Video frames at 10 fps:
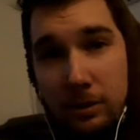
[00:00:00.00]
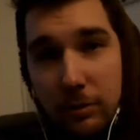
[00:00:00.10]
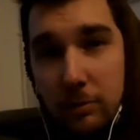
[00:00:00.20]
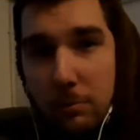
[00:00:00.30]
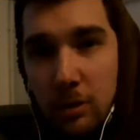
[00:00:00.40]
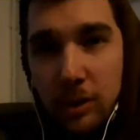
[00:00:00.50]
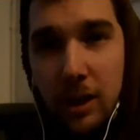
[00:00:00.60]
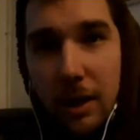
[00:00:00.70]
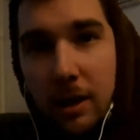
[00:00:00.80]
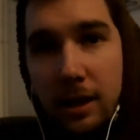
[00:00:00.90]
of the
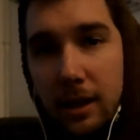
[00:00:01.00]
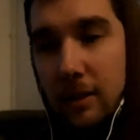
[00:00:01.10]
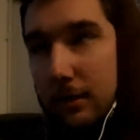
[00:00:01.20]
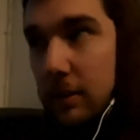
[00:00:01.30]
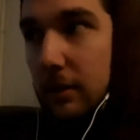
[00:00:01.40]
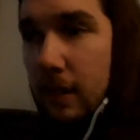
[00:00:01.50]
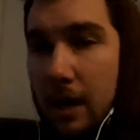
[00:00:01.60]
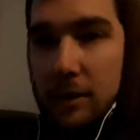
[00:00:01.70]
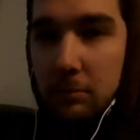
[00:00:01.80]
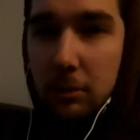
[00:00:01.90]
manga and the
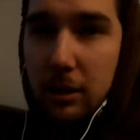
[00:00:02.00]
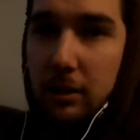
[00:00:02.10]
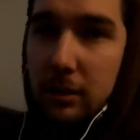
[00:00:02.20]
anime.